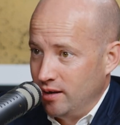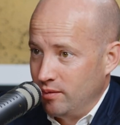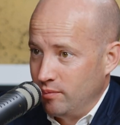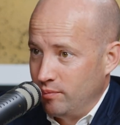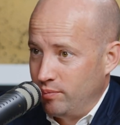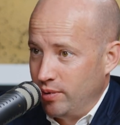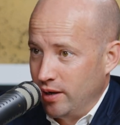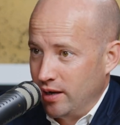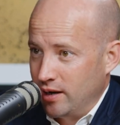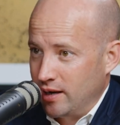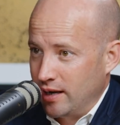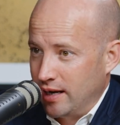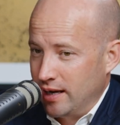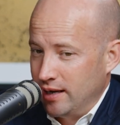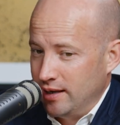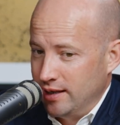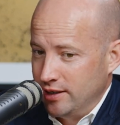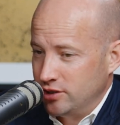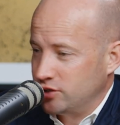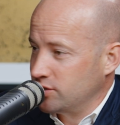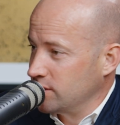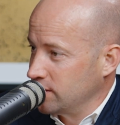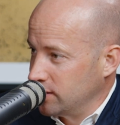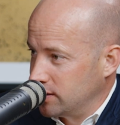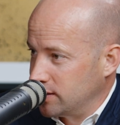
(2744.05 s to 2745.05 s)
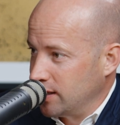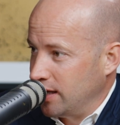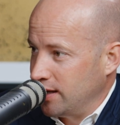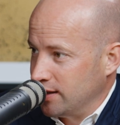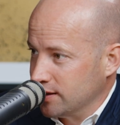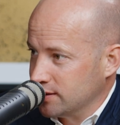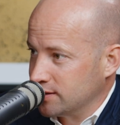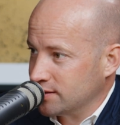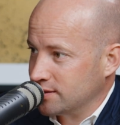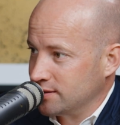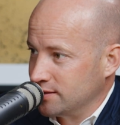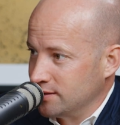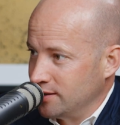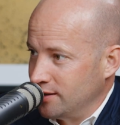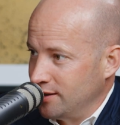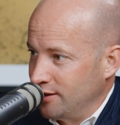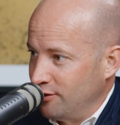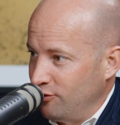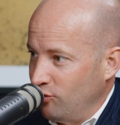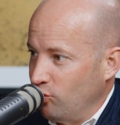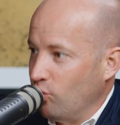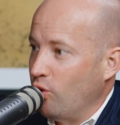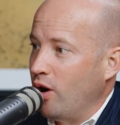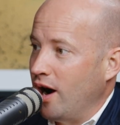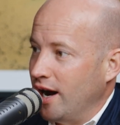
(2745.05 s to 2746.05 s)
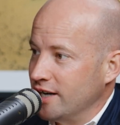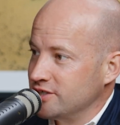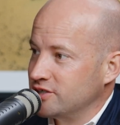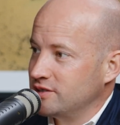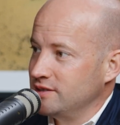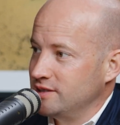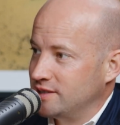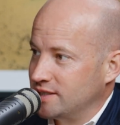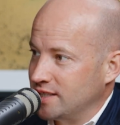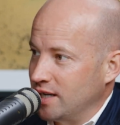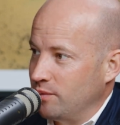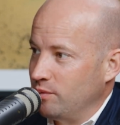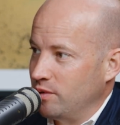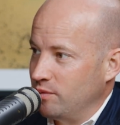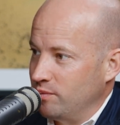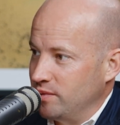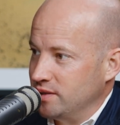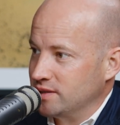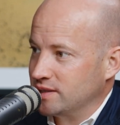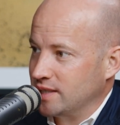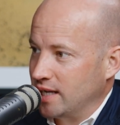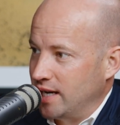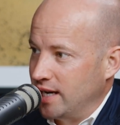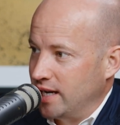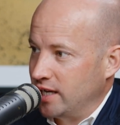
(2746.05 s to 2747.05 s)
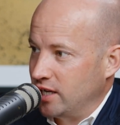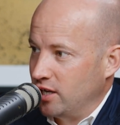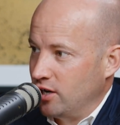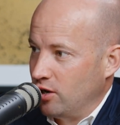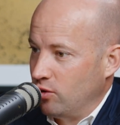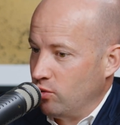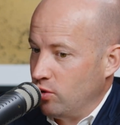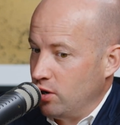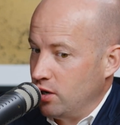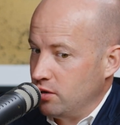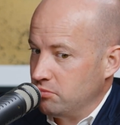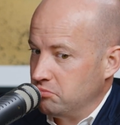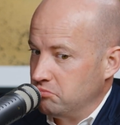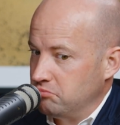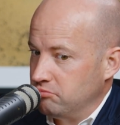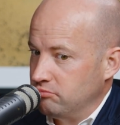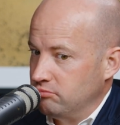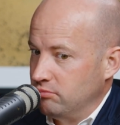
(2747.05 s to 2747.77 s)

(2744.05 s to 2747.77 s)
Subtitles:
But literally tell us, why should someone be saying, you know what,